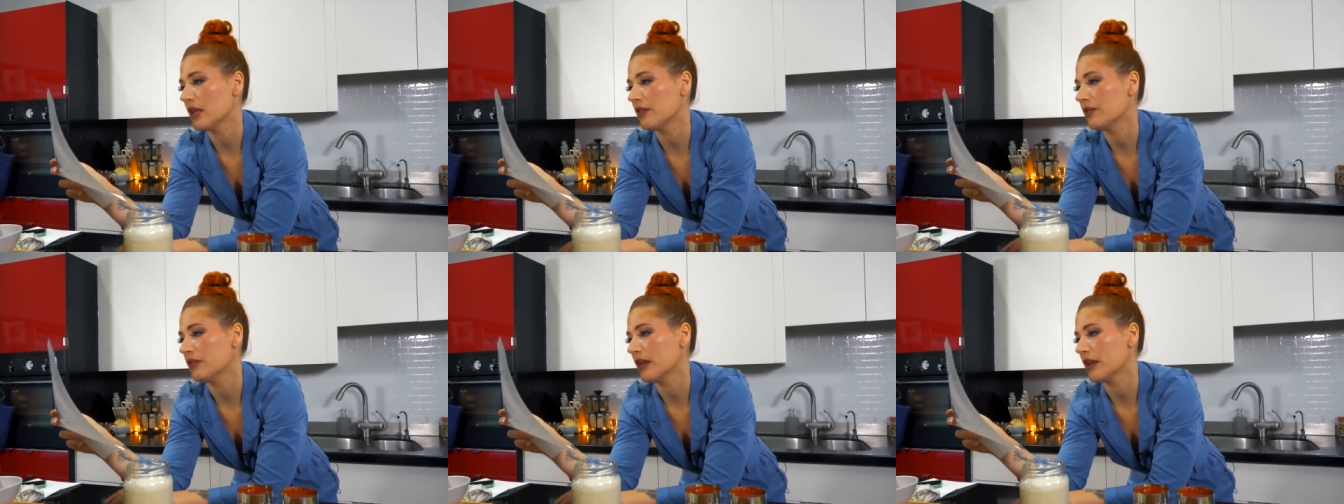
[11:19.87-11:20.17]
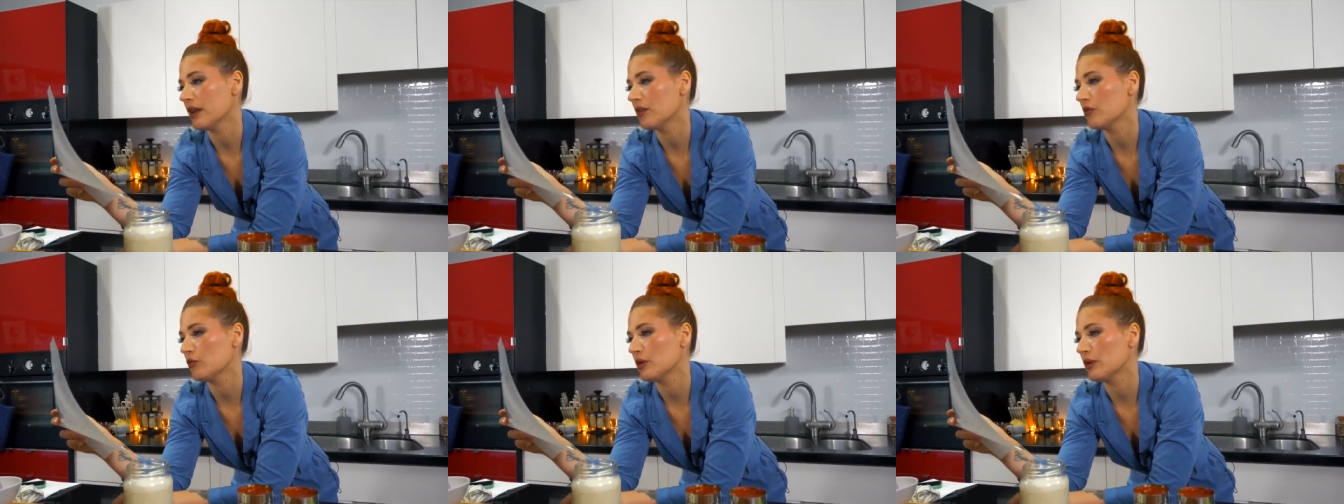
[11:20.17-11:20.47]
and
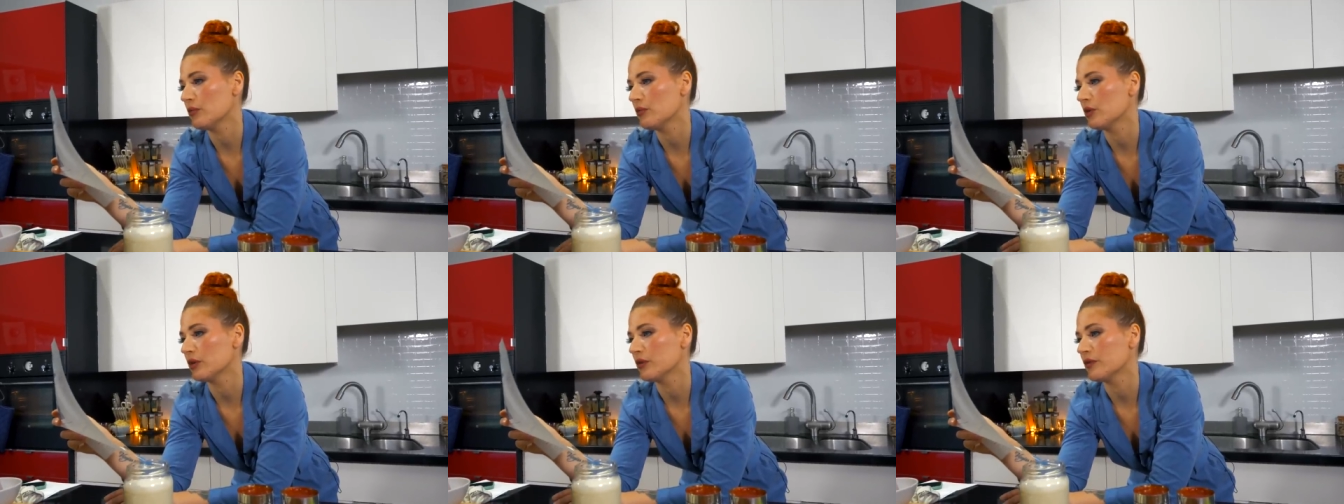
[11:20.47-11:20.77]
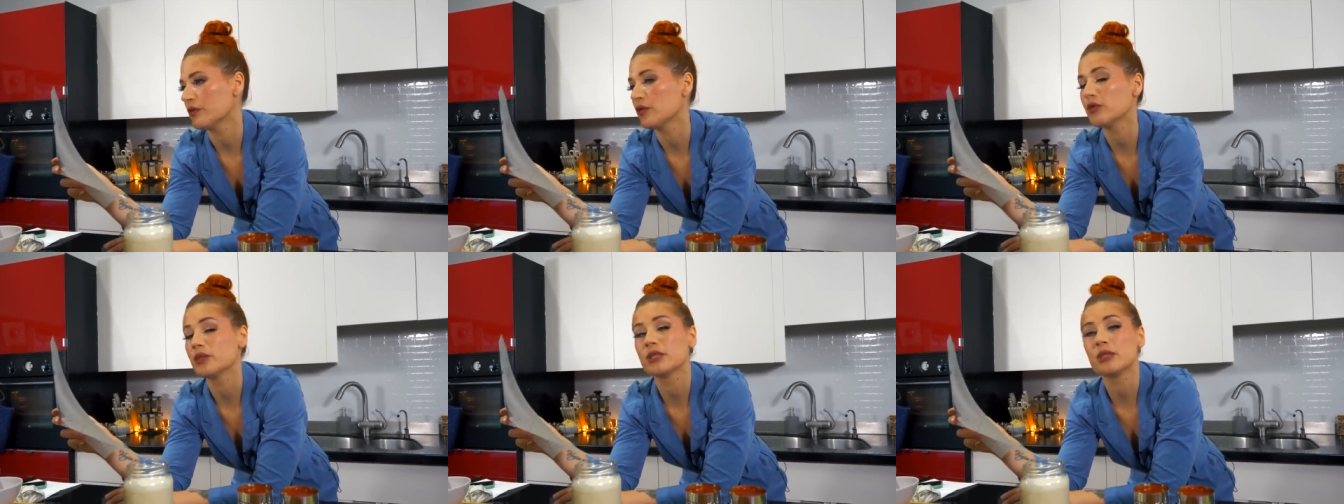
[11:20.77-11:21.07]
then we will
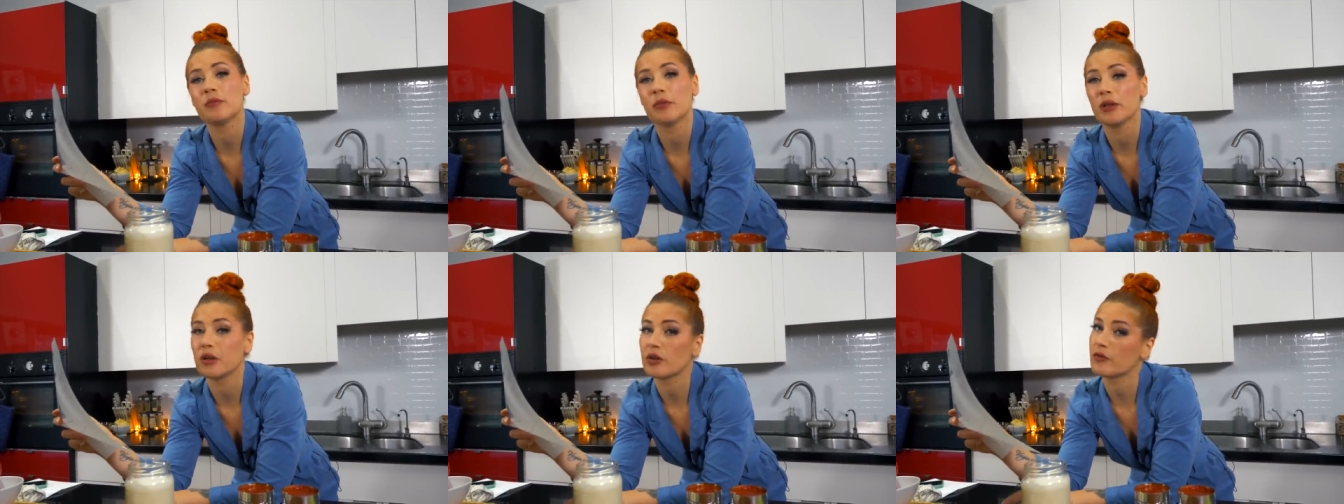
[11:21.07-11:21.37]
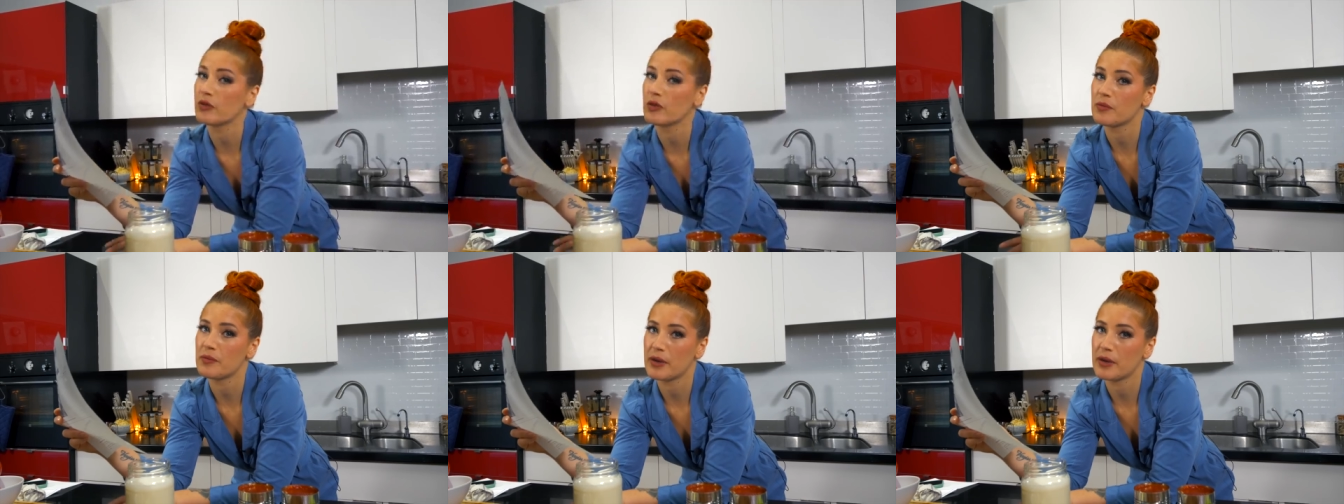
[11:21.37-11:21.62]
infuse the milk for the